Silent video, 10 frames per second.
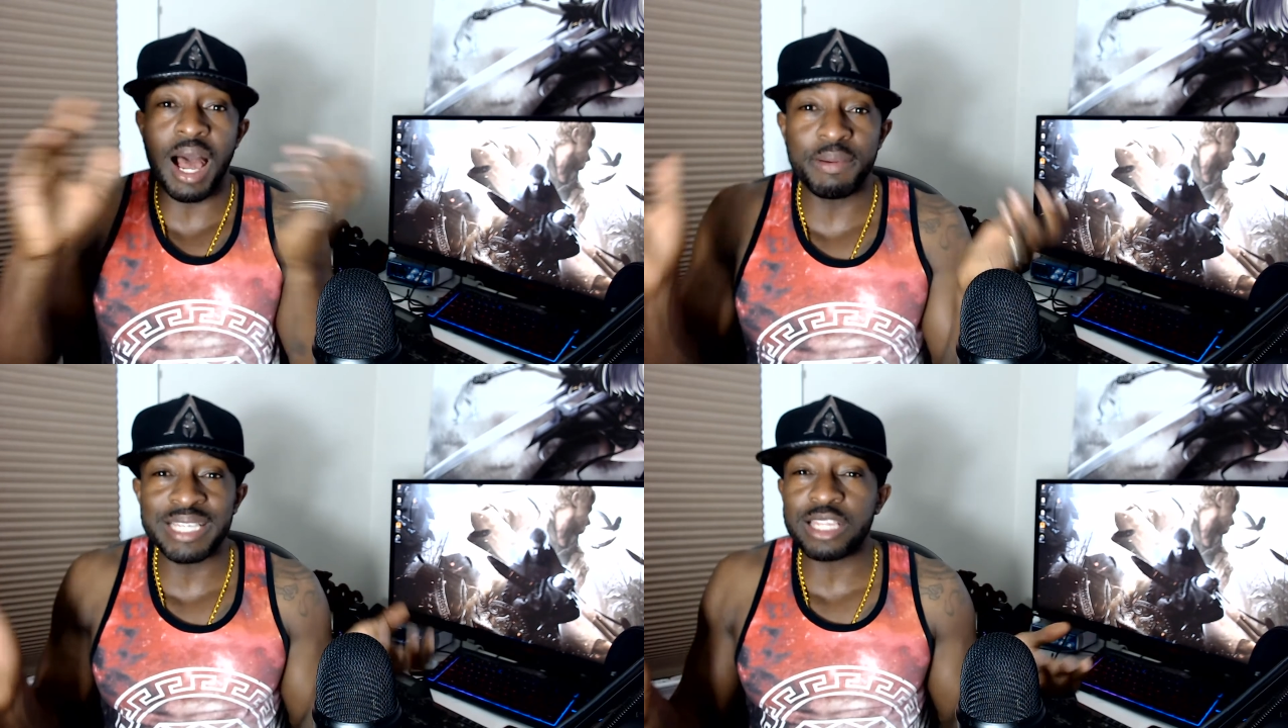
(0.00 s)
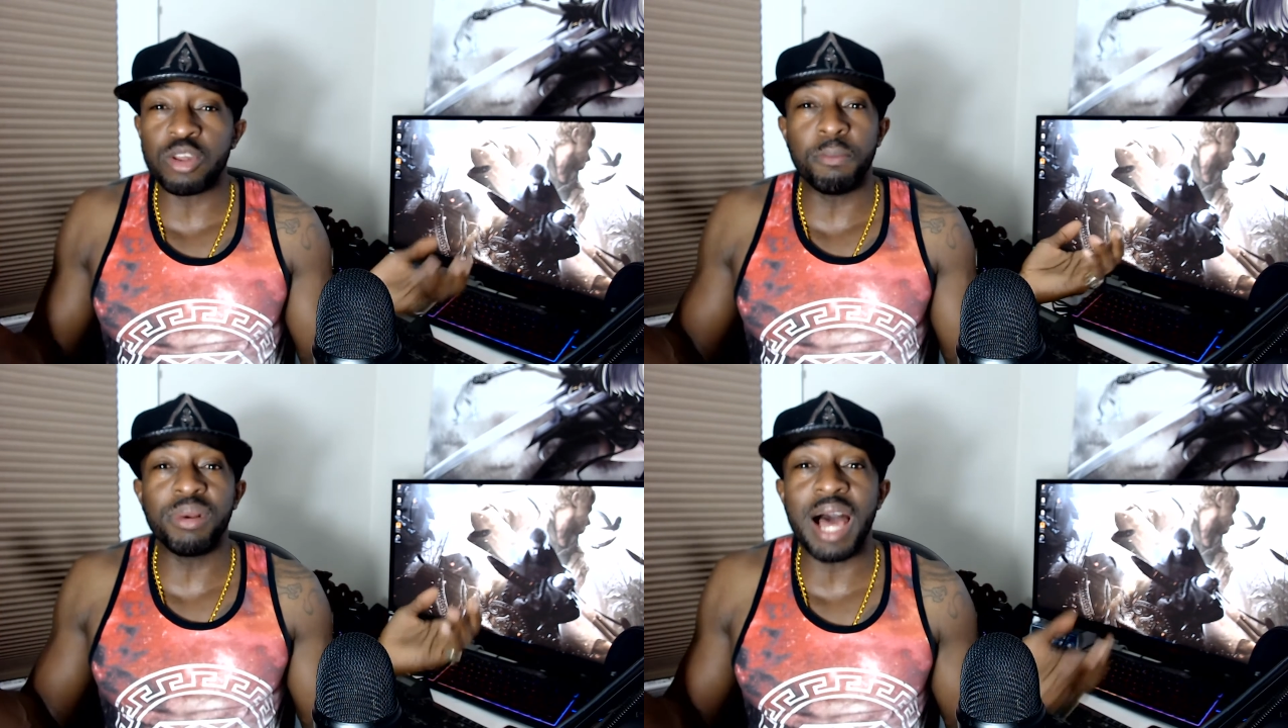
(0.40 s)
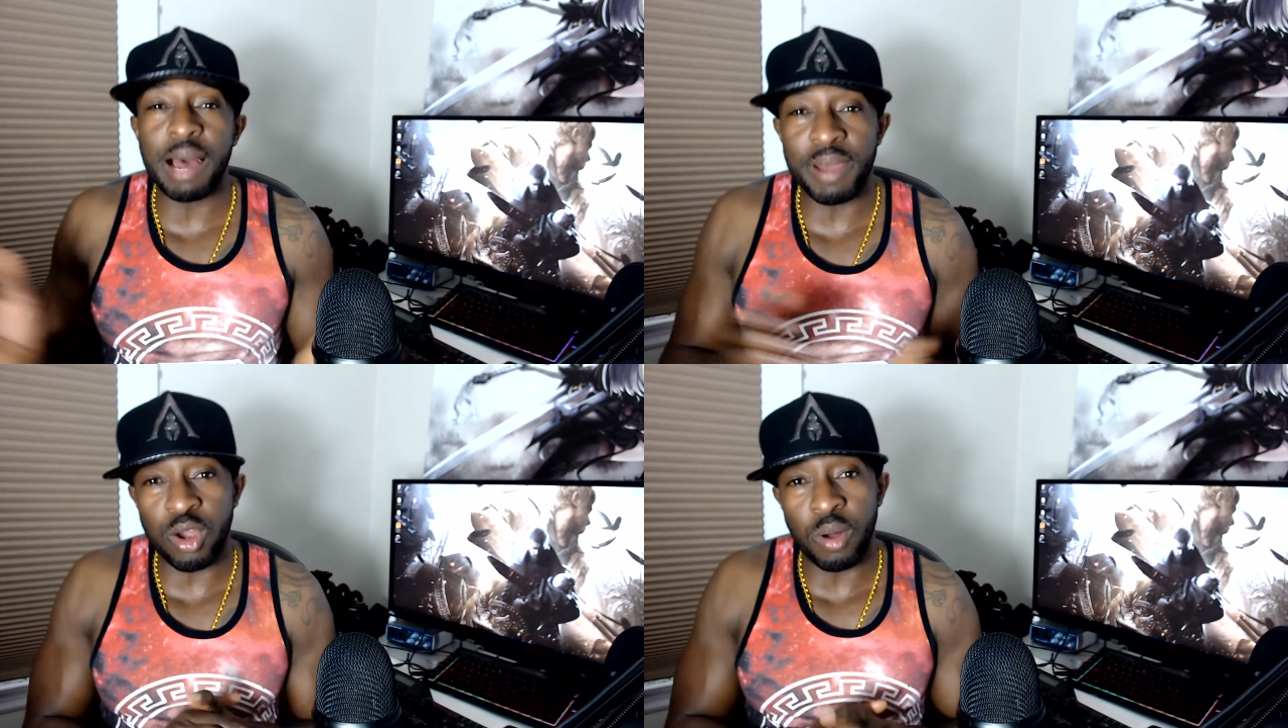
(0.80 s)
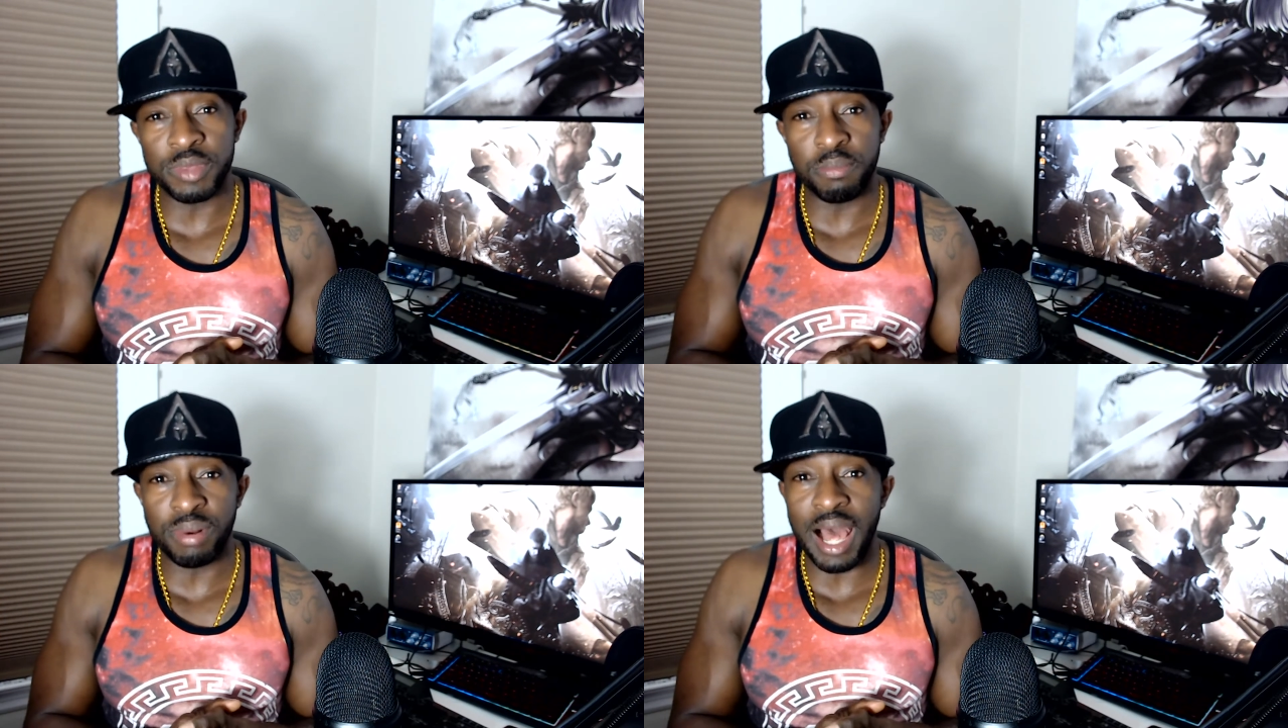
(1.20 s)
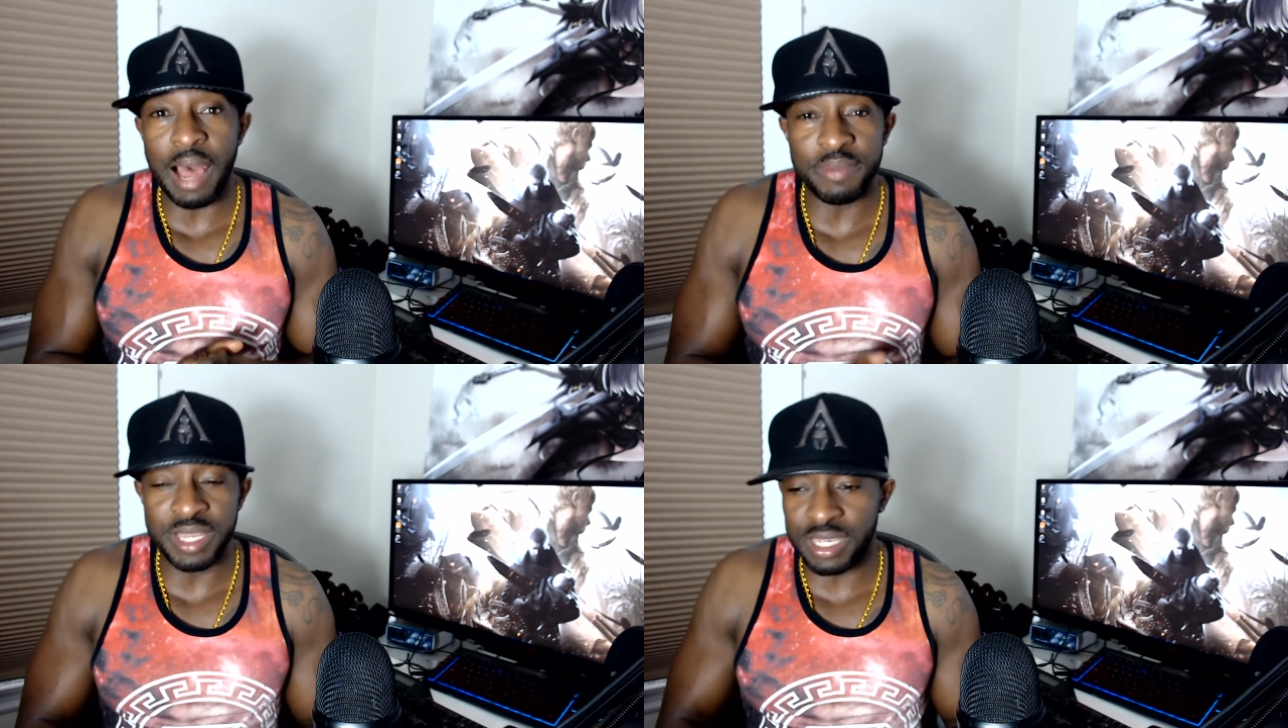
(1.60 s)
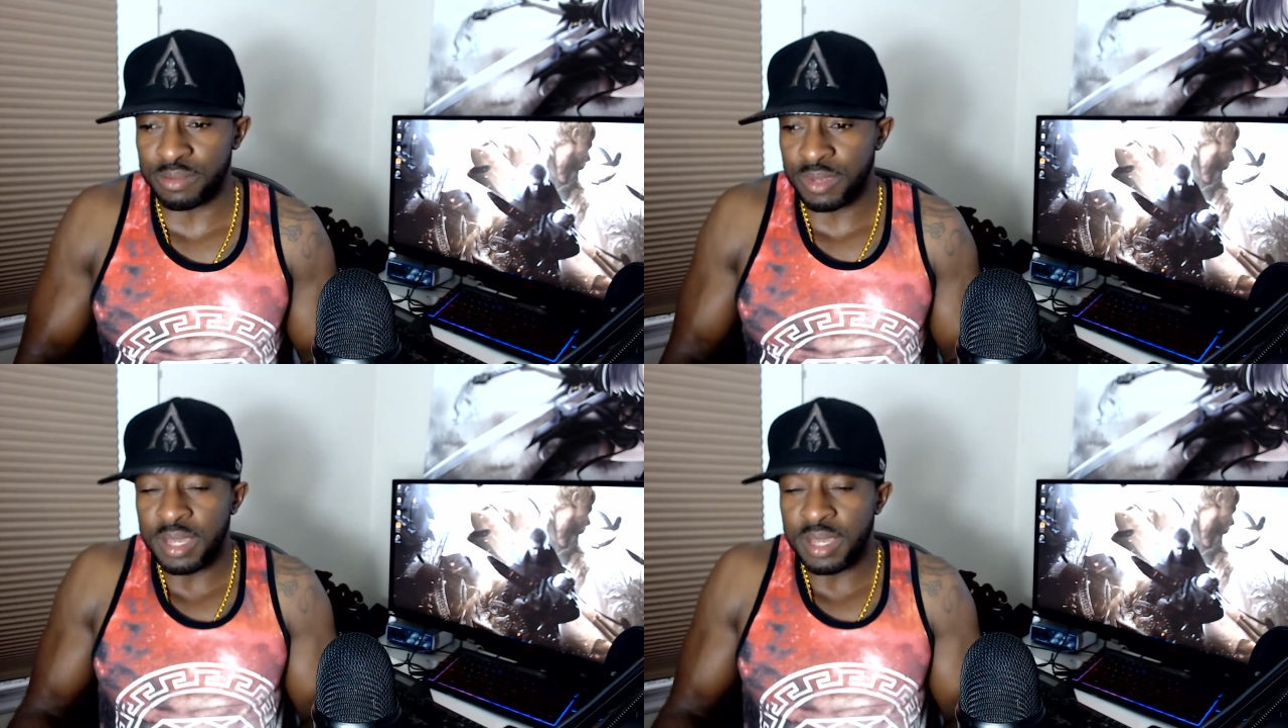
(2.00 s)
He's like the blob. I call him the blob. And he can